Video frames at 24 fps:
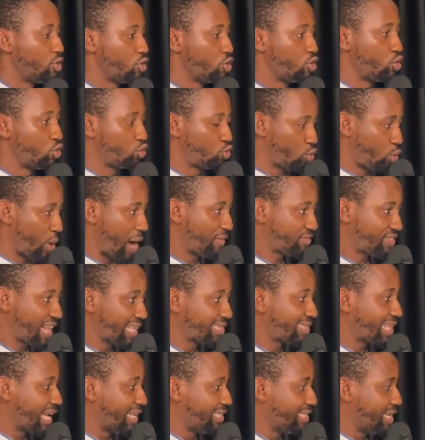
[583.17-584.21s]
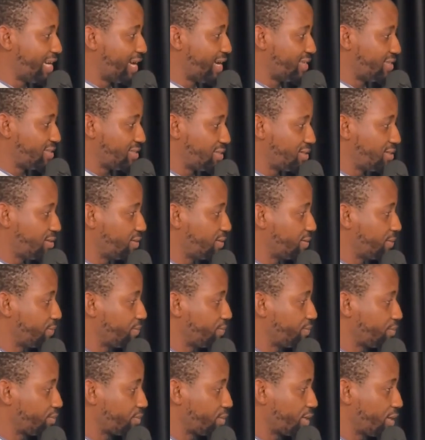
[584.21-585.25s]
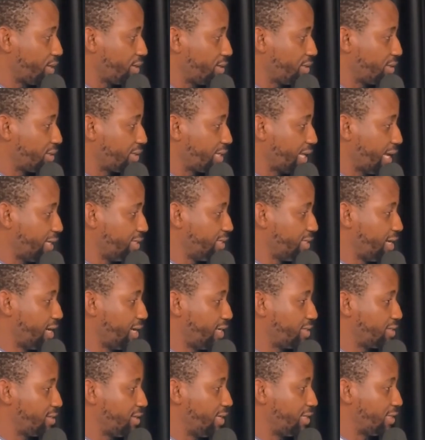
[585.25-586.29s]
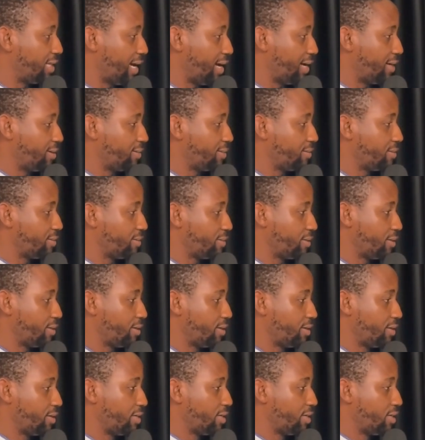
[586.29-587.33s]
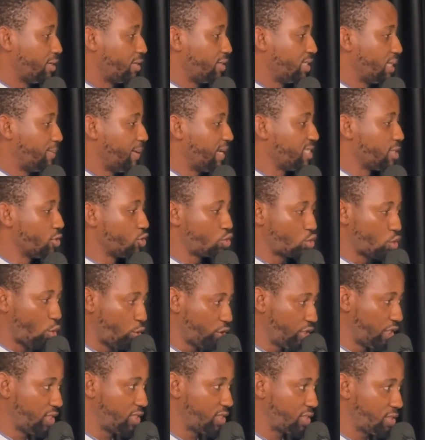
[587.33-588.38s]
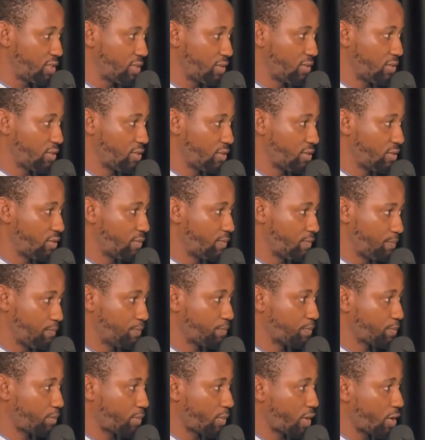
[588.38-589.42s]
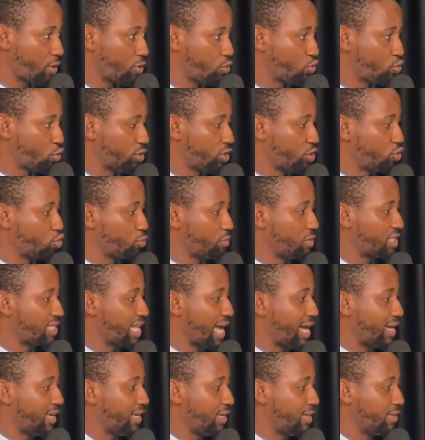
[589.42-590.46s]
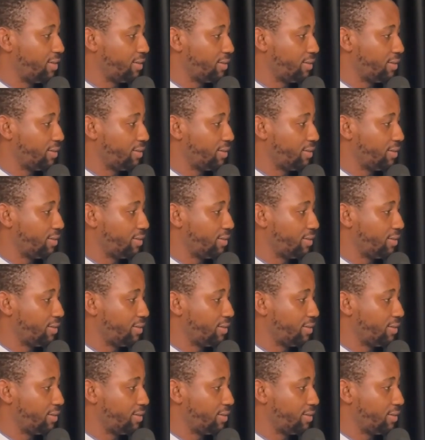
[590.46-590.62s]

so after 10 years later, the person sold it to Mr. A.